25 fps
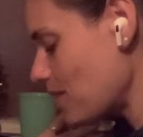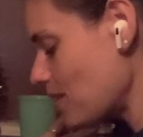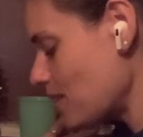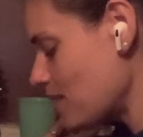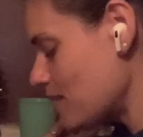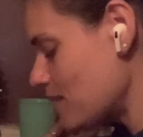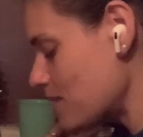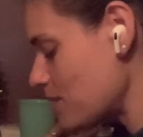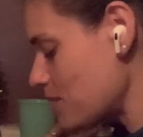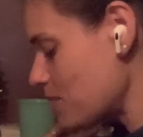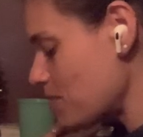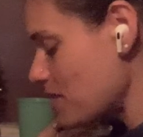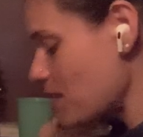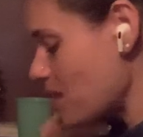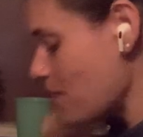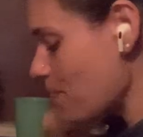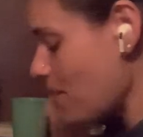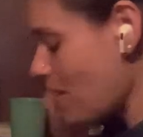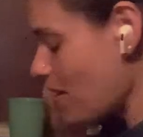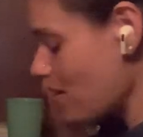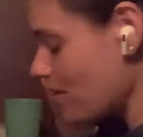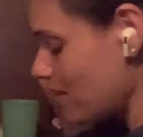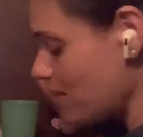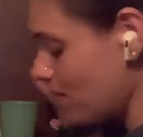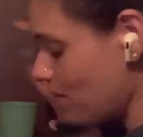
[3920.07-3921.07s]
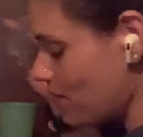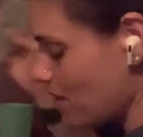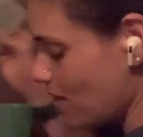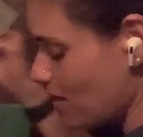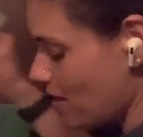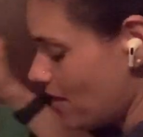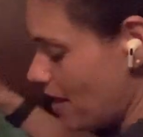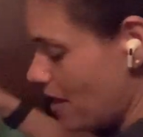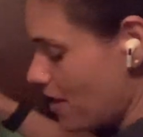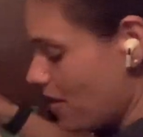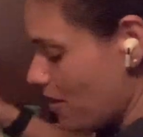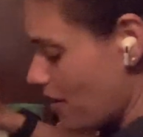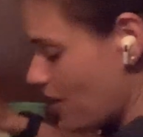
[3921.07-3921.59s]
something about leaving a
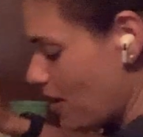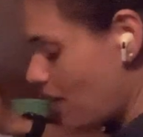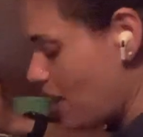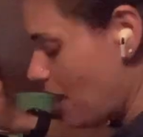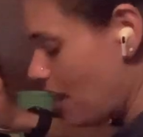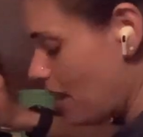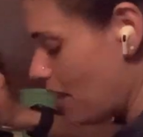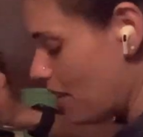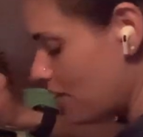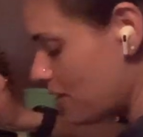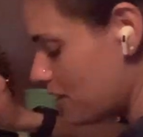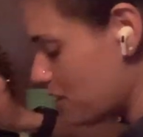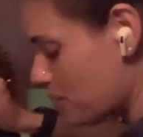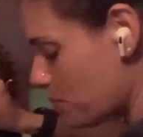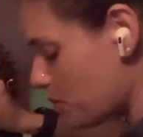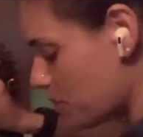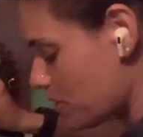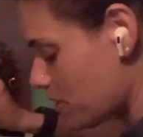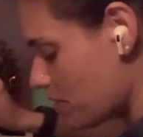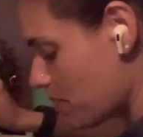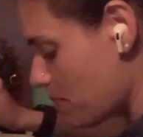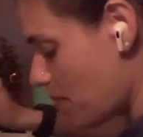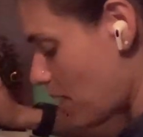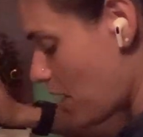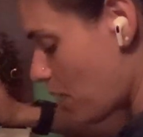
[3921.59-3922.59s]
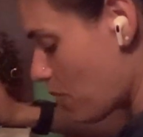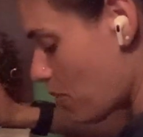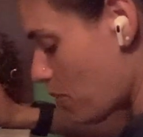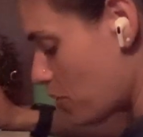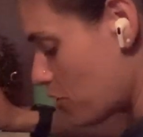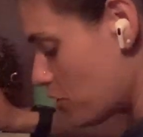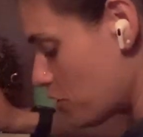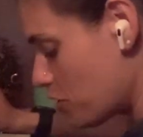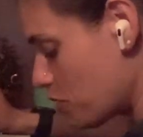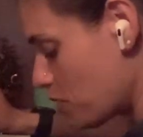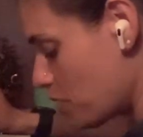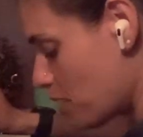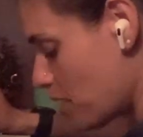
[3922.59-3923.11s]
letter. This person might have
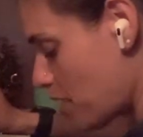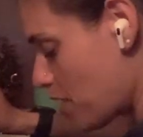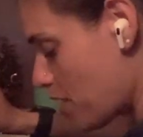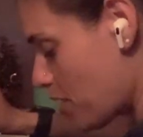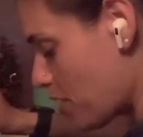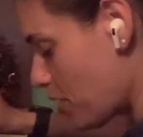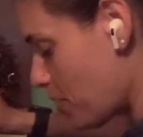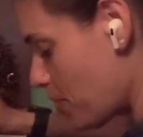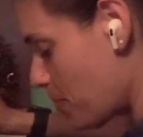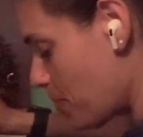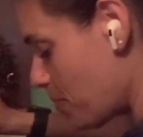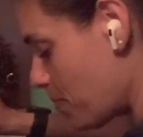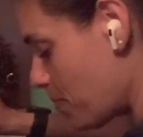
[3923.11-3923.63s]
wrote you a letter.